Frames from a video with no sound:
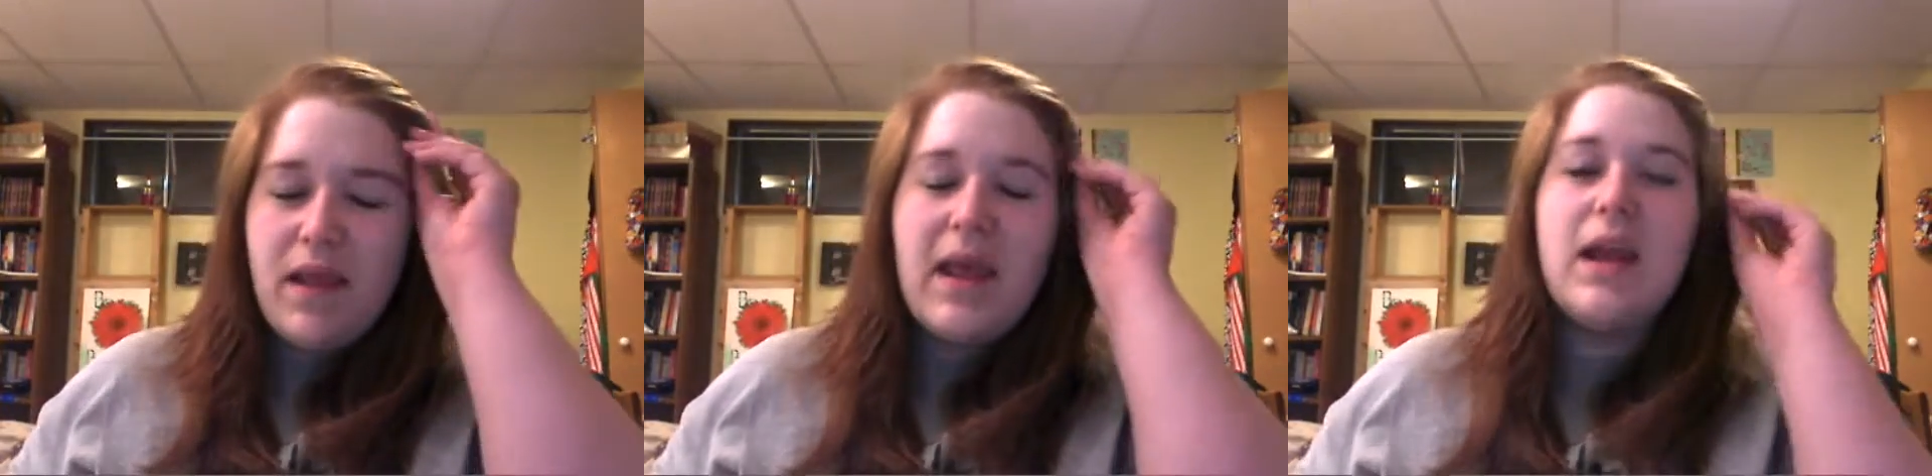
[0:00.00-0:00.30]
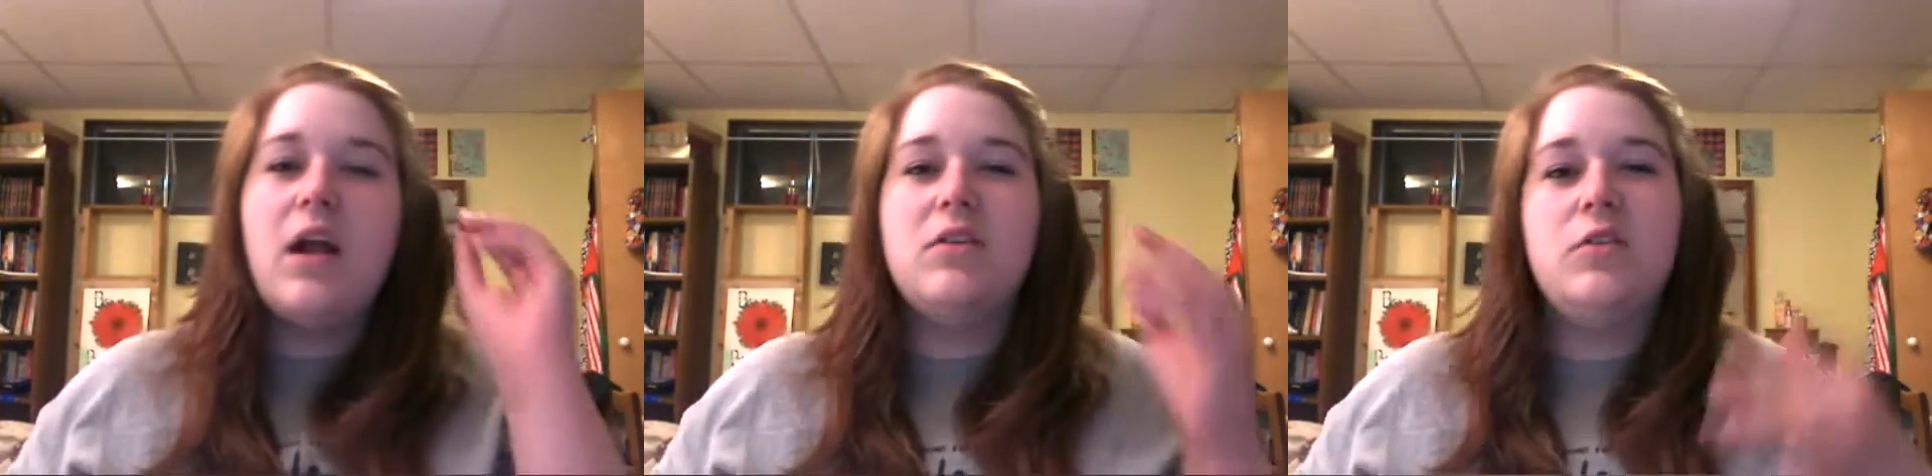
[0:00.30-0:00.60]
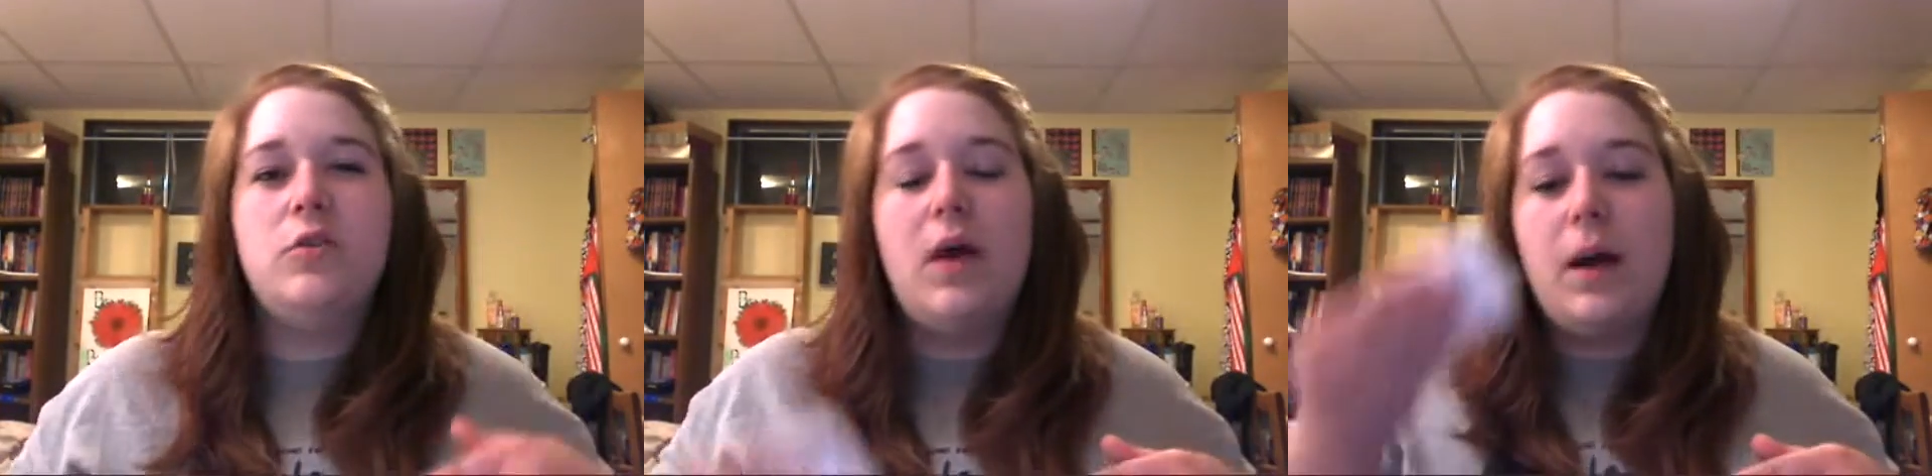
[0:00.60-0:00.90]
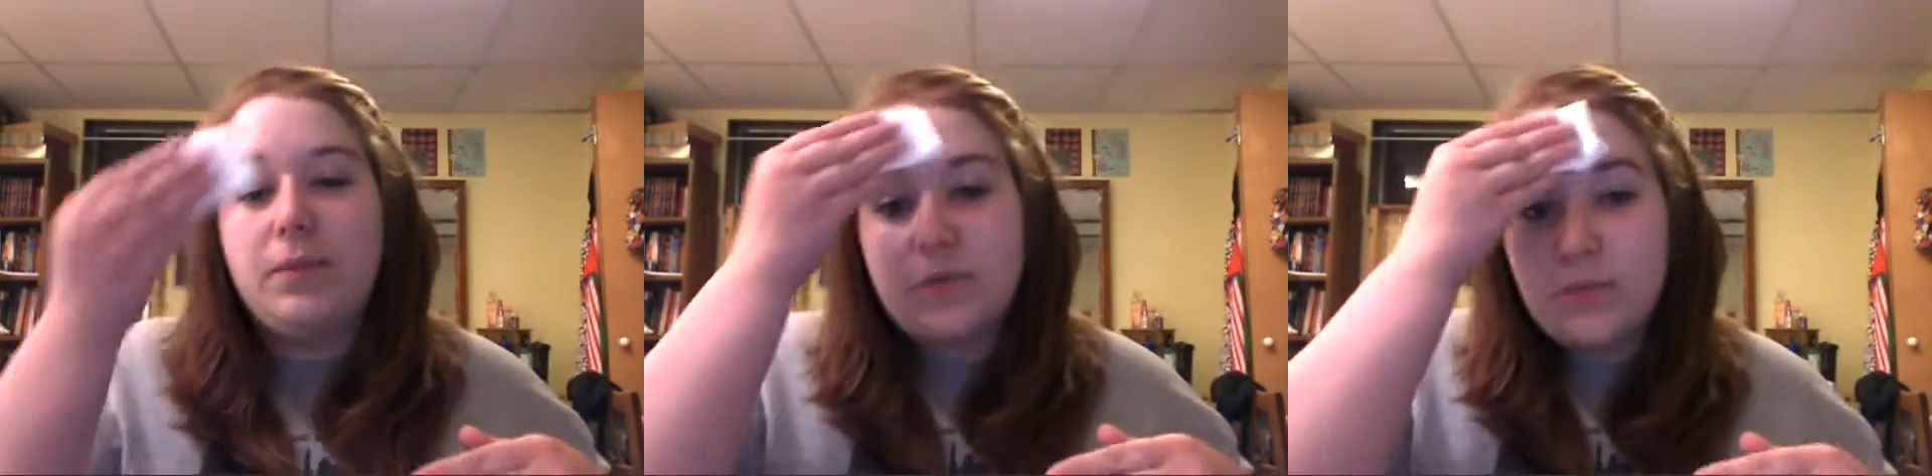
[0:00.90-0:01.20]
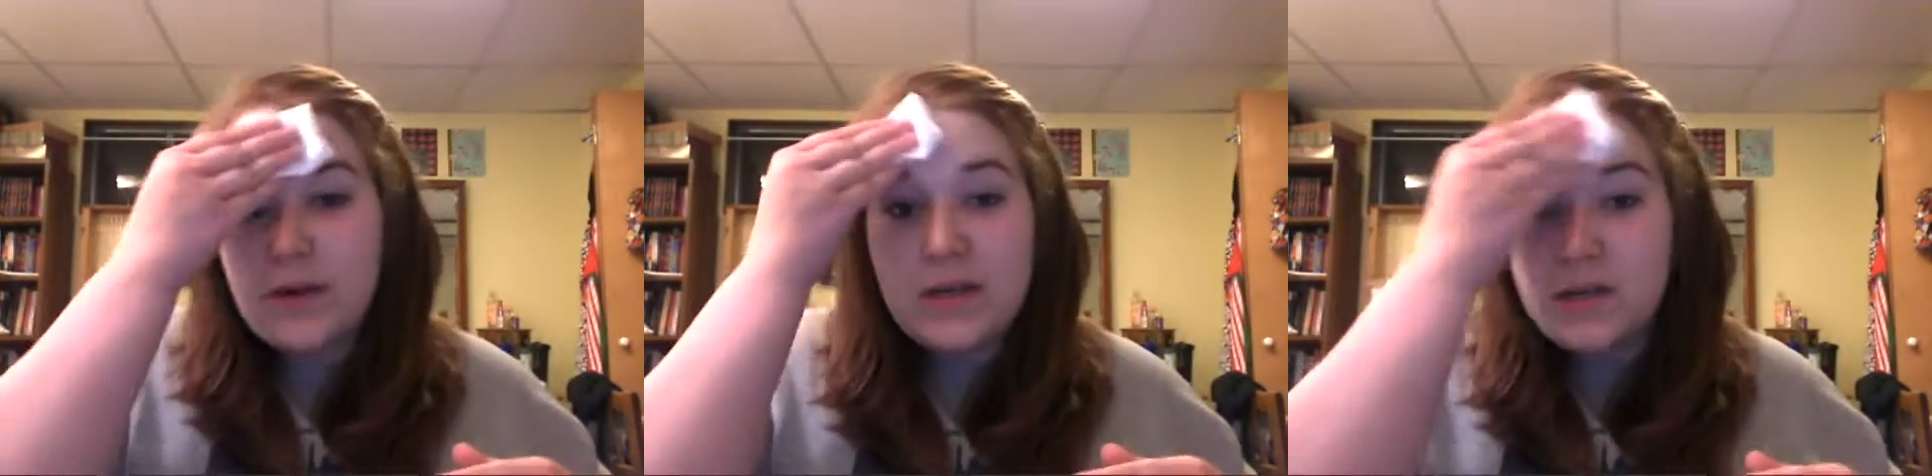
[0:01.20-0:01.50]
and it also helps
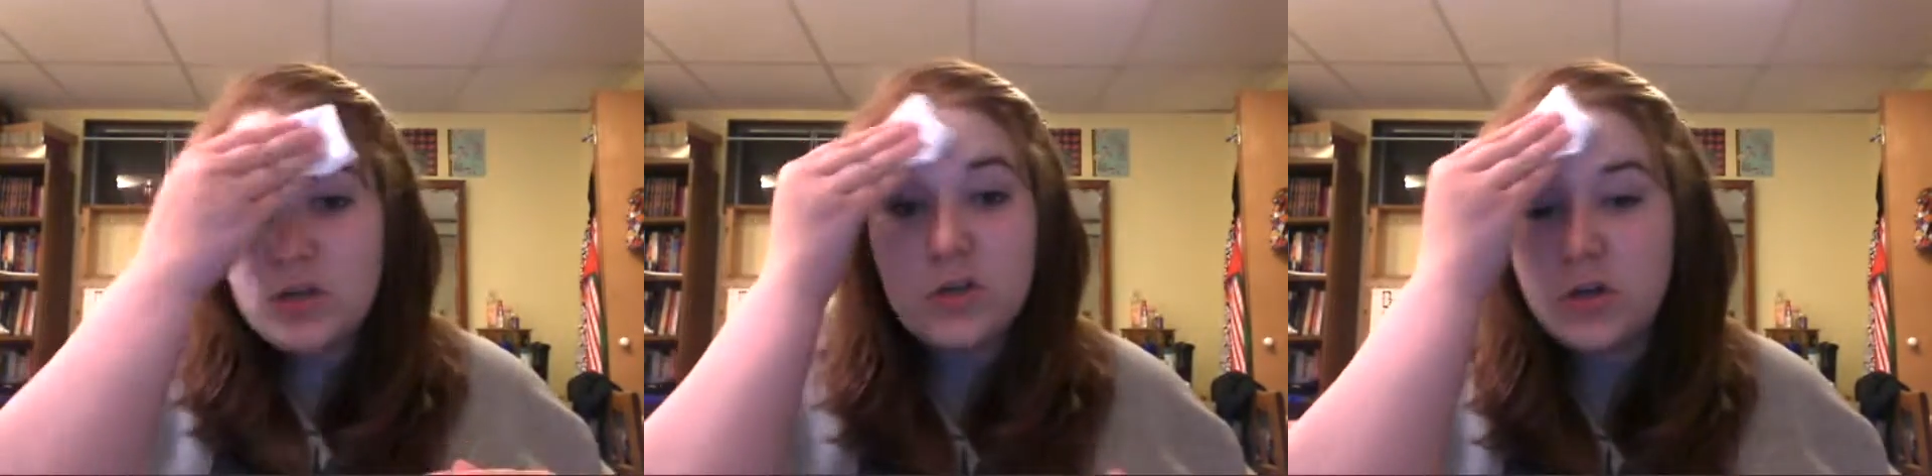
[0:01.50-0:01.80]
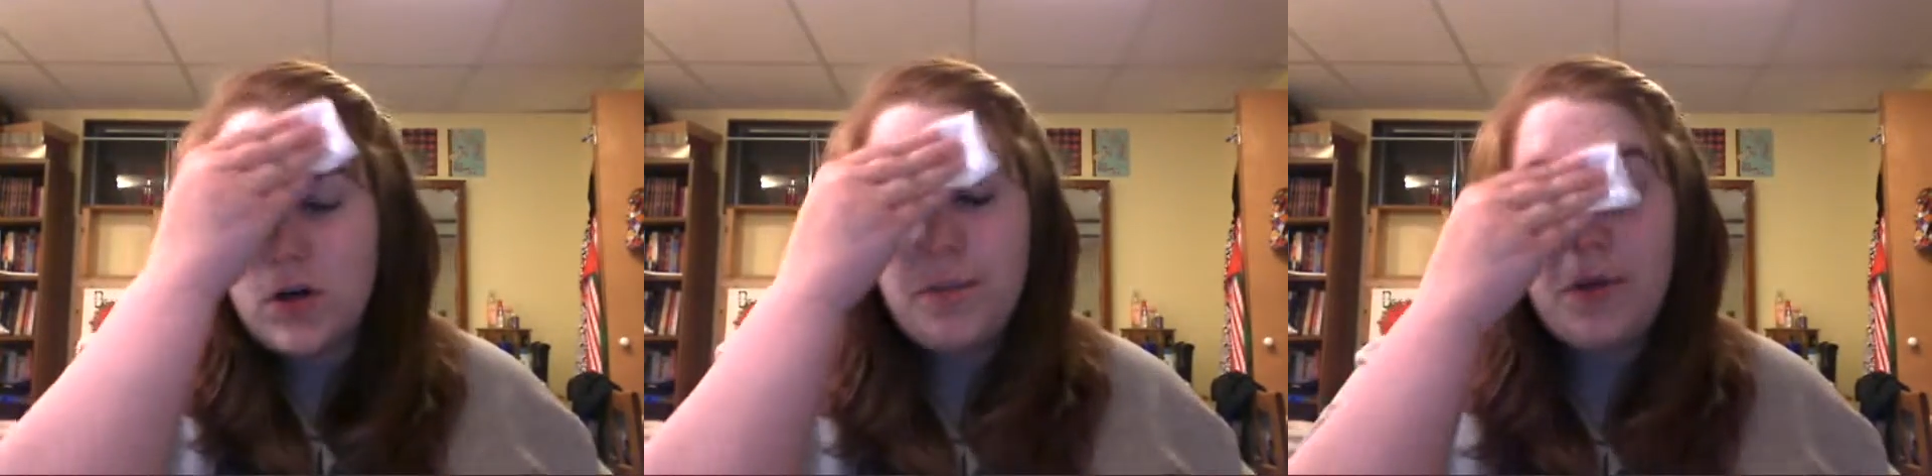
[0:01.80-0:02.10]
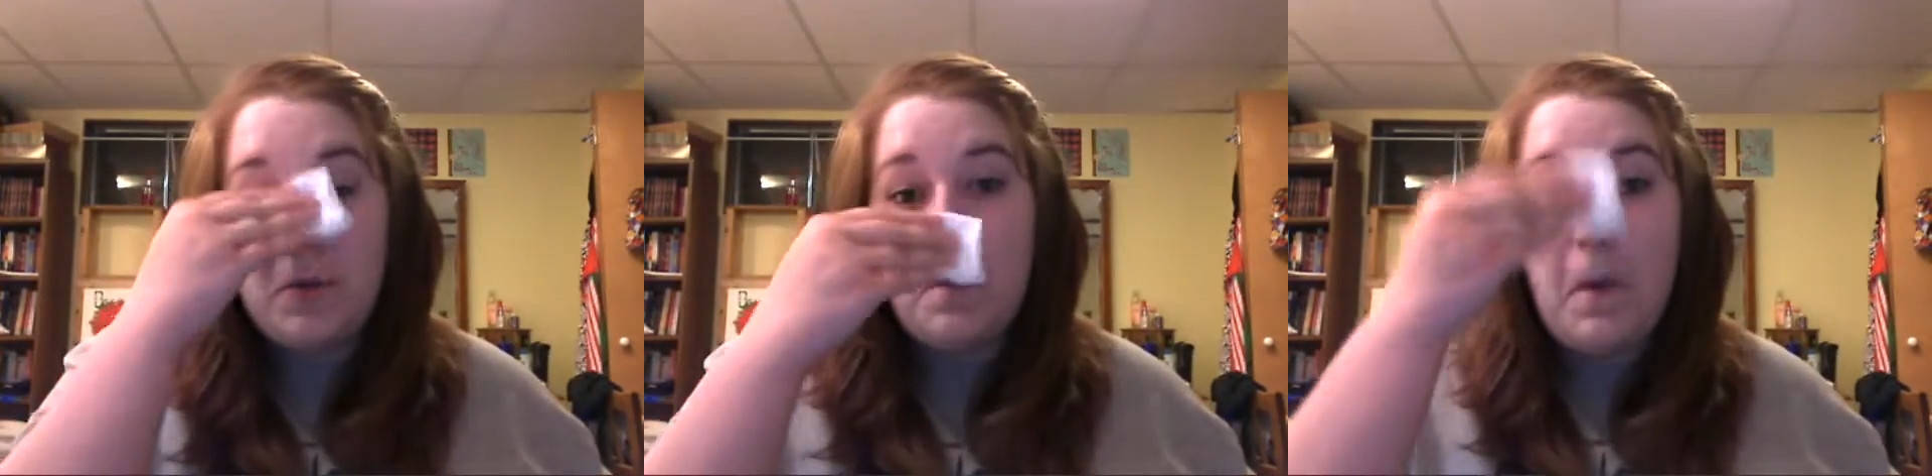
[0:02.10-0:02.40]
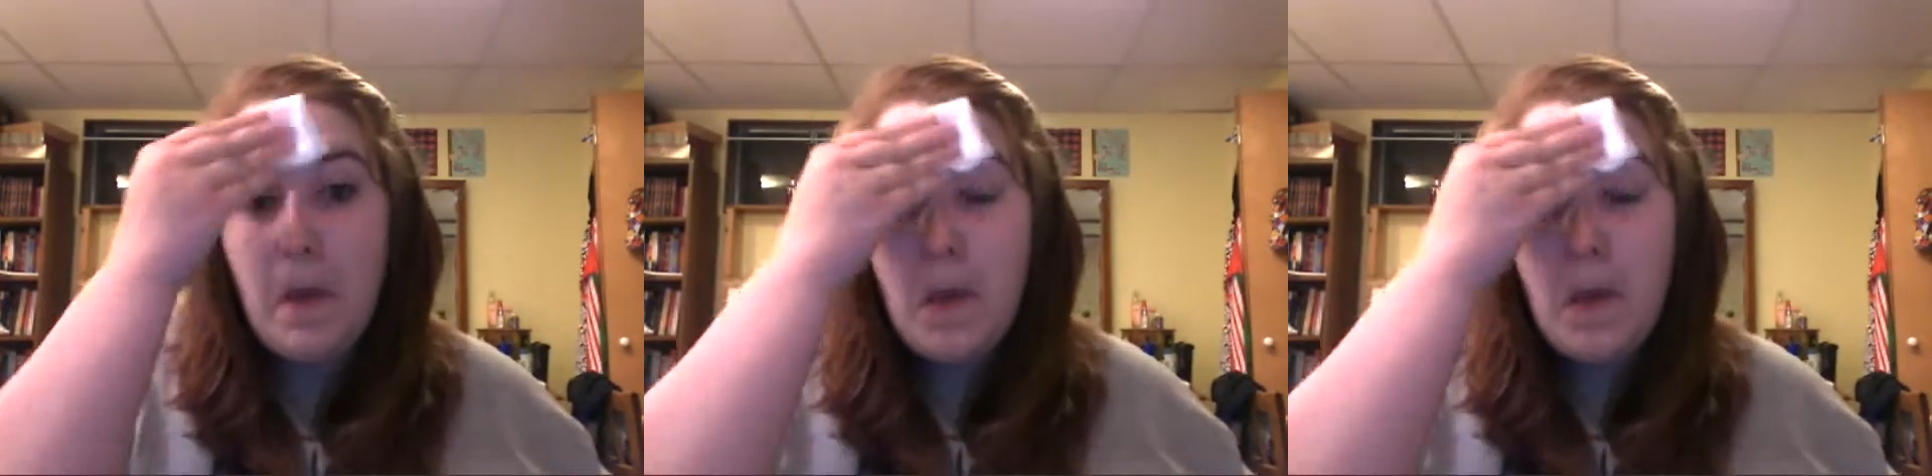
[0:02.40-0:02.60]
redistribute